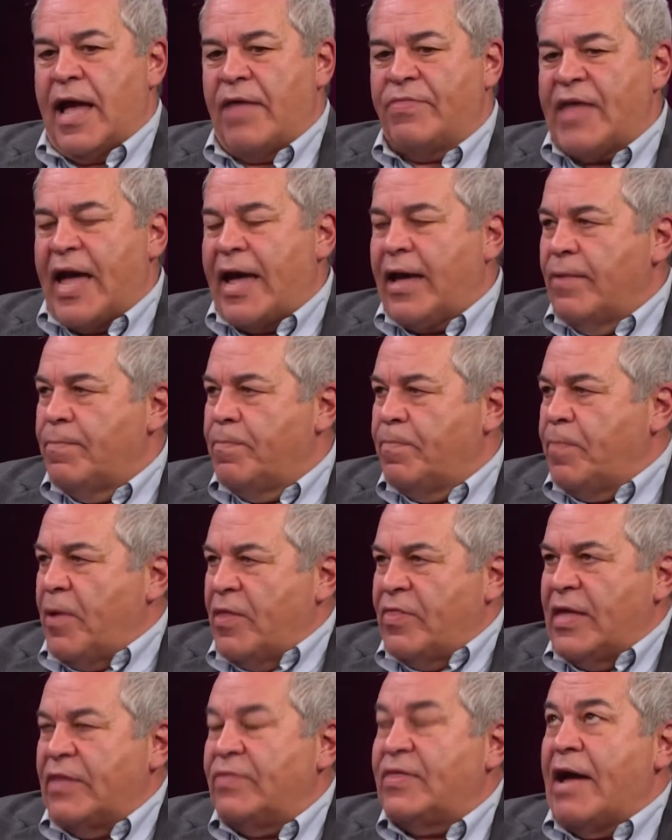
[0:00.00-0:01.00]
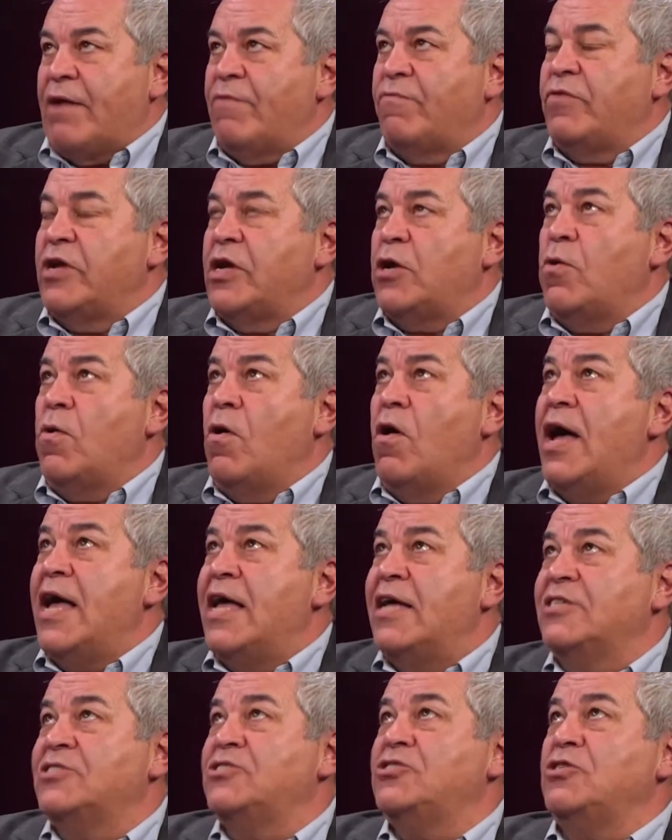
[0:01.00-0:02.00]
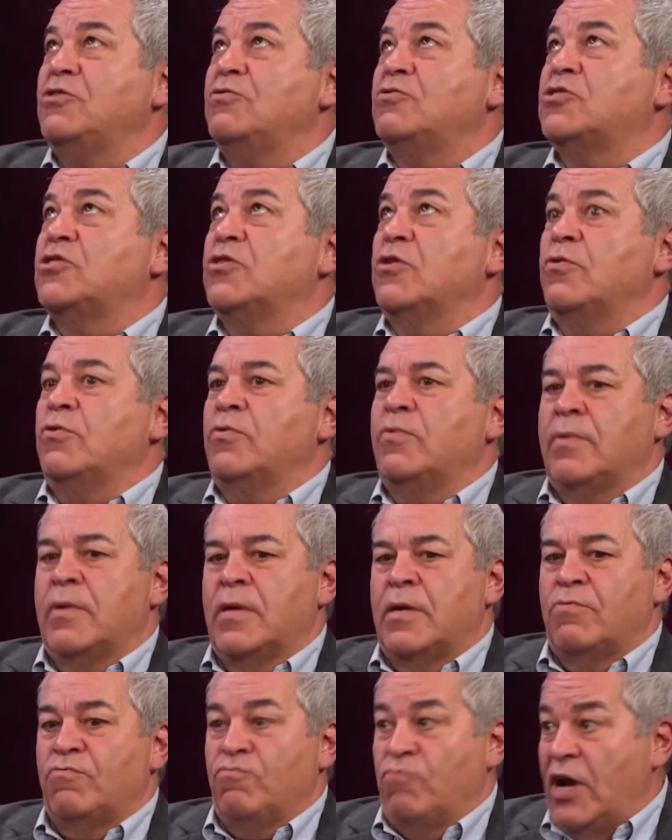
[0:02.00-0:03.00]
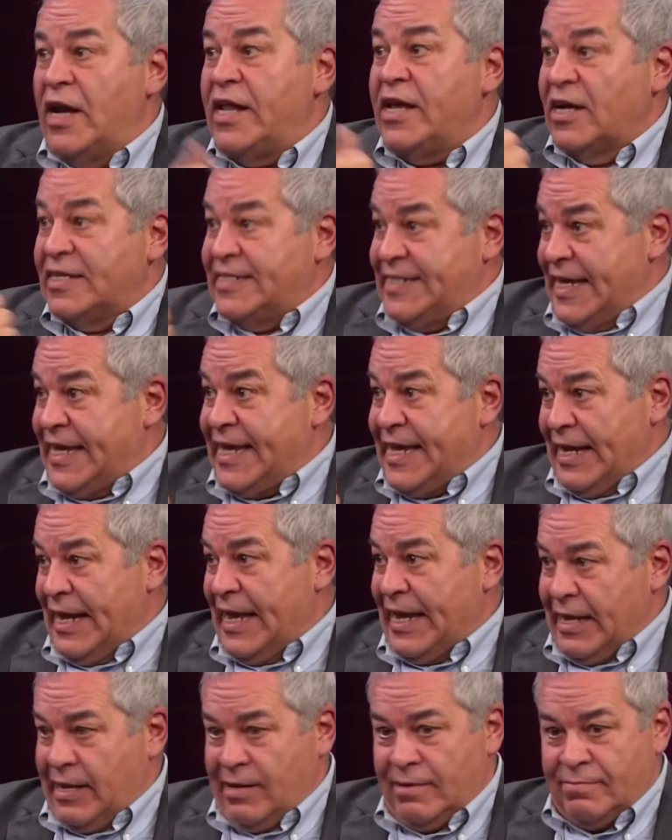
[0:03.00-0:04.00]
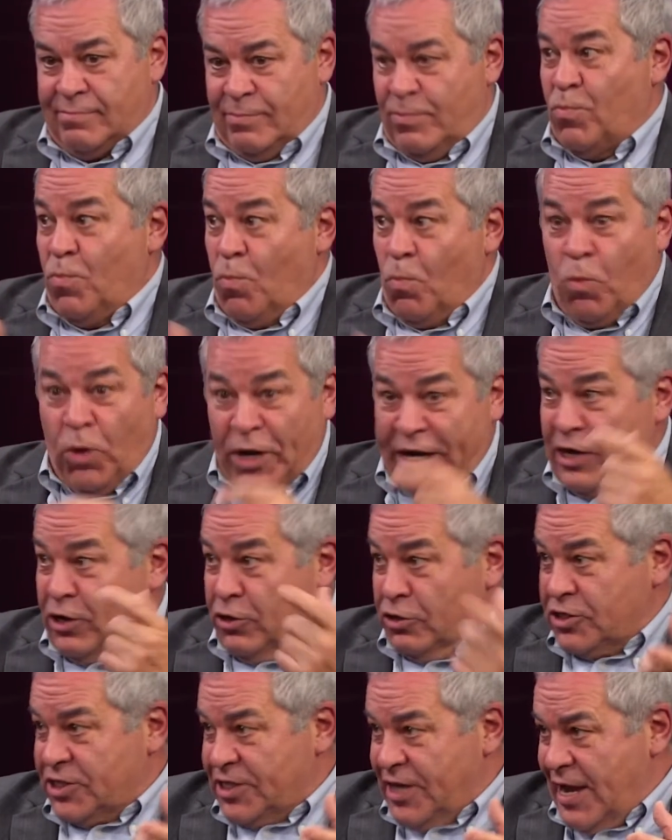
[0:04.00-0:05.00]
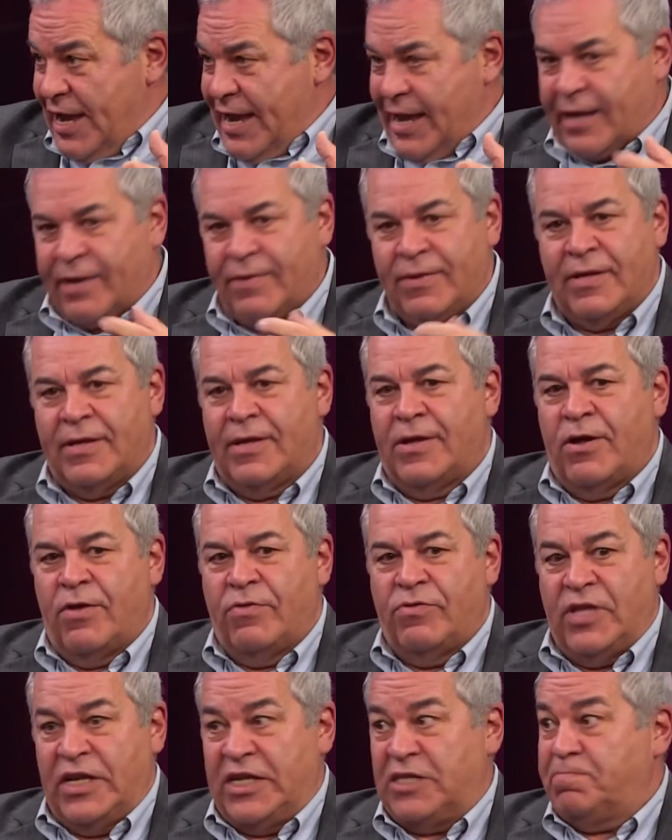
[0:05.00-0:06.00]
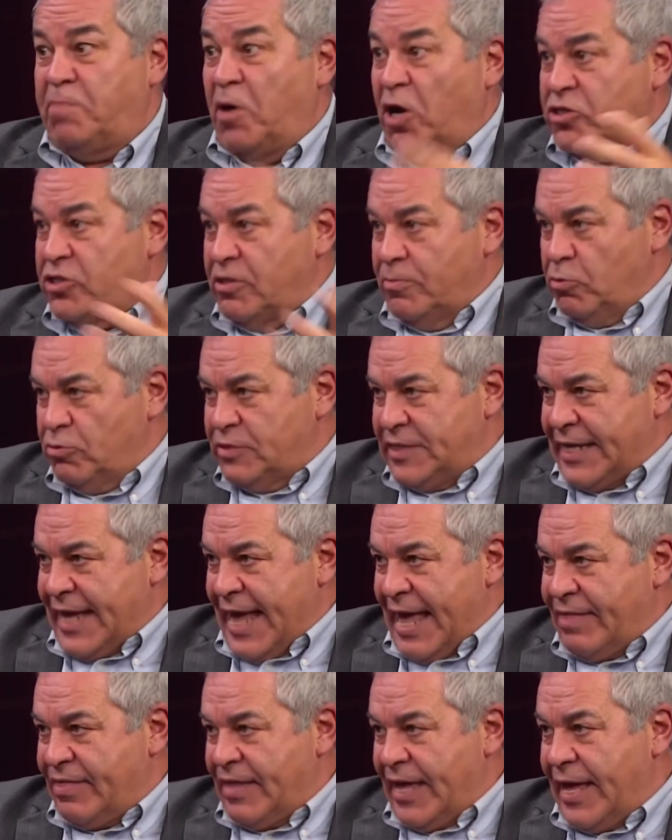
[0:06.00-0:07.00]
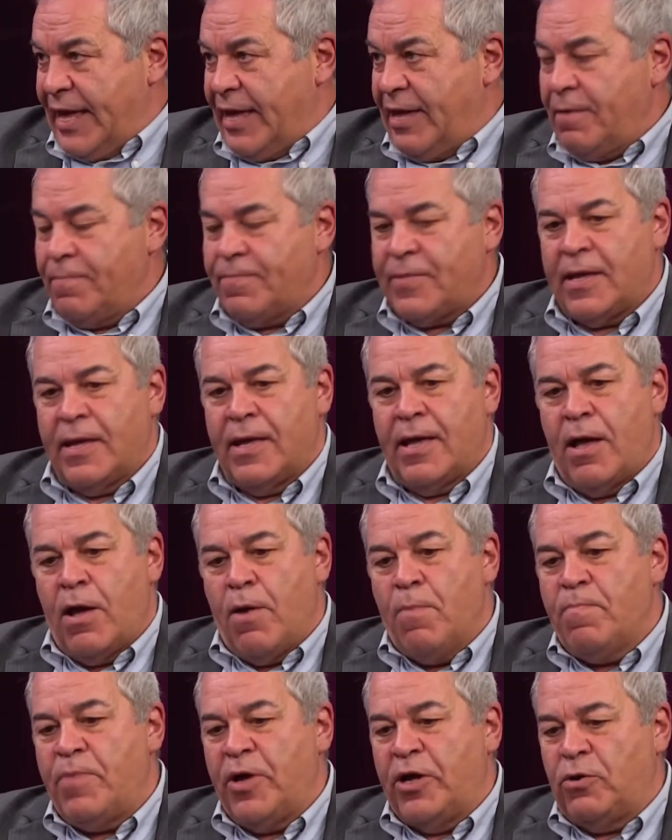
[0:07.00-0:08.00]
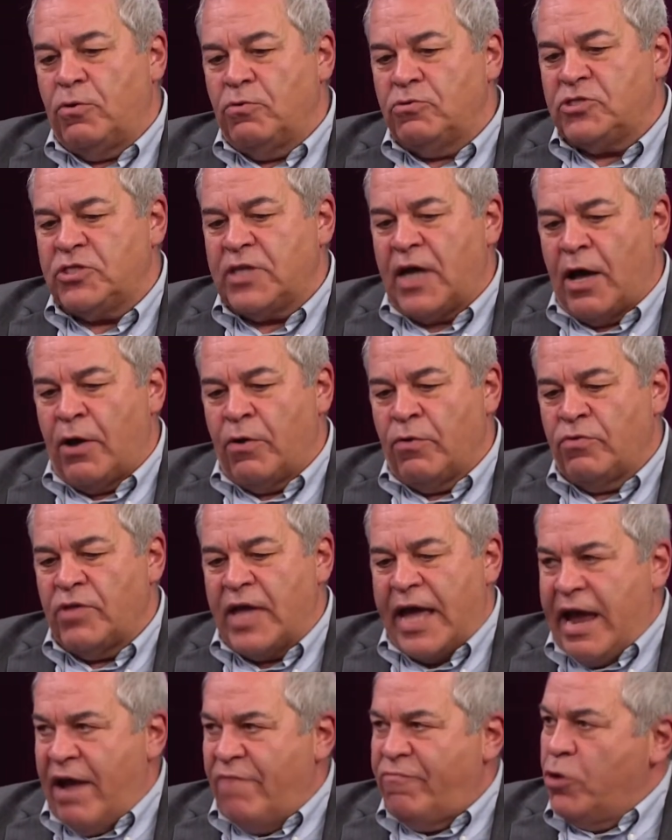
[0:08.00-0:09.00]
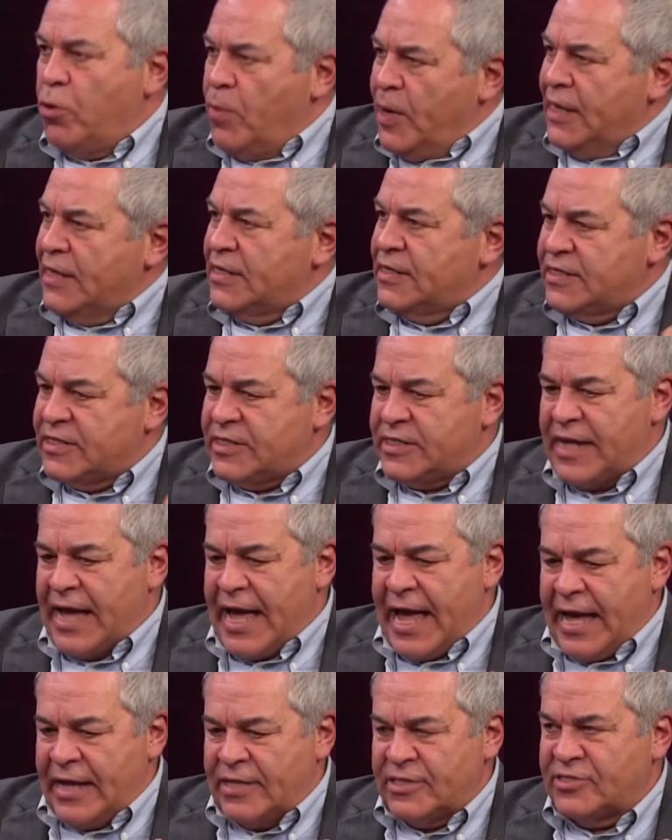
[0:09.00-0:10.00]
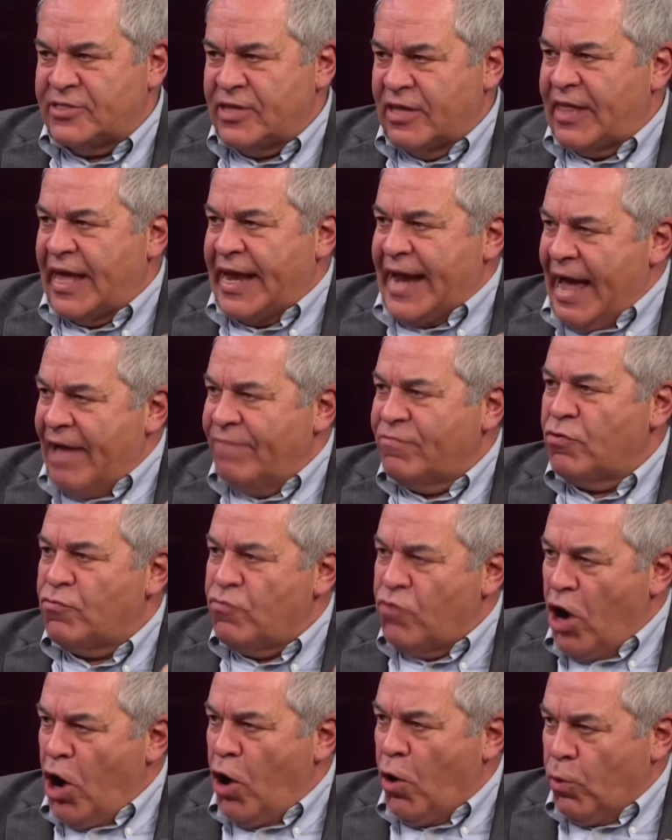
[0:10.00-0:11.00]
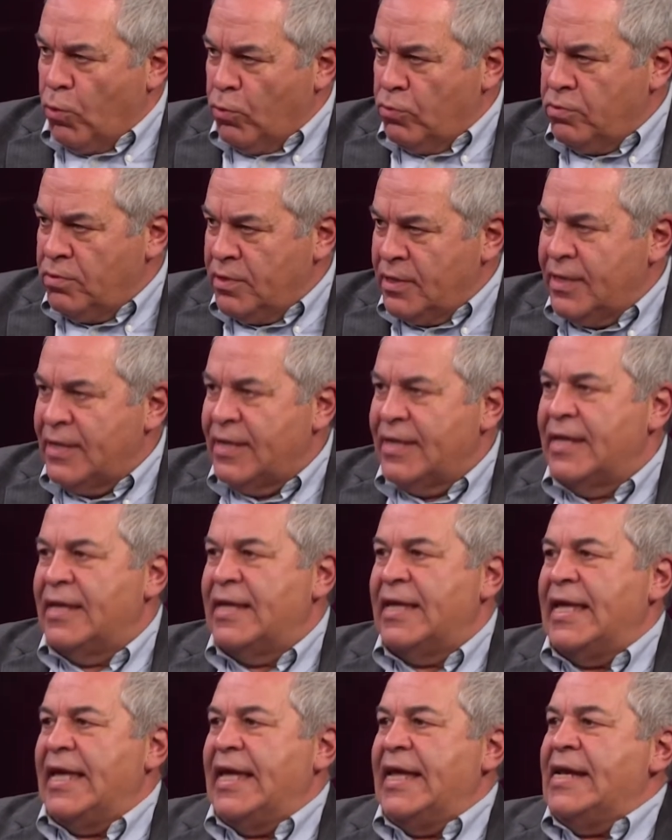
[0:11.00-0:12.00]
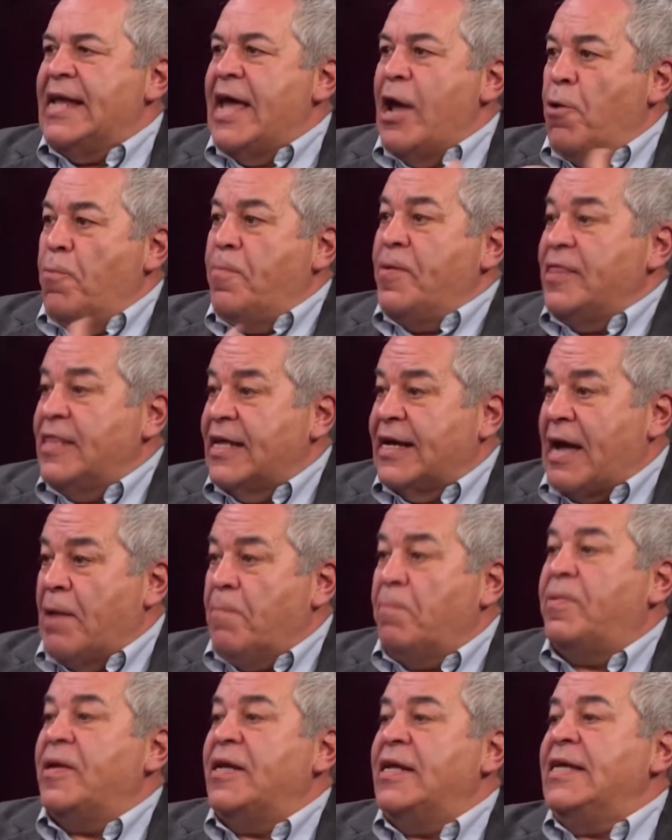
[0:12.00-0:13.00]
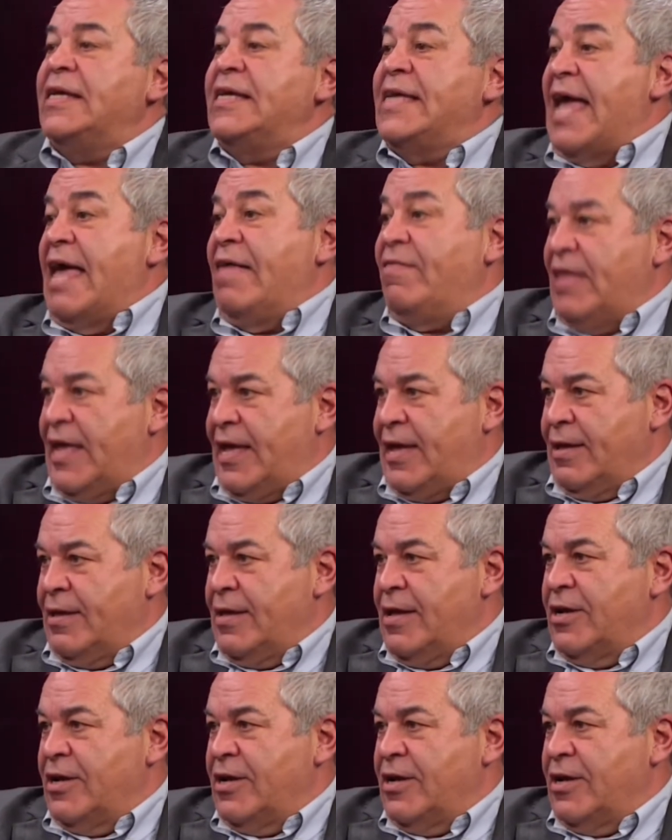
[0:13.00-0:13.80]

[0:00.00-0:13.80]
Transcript: And that, but that requires you to really articulate what it looks like, that it's possible to get there, but also that everyone understands that they have a role in helping the company get there.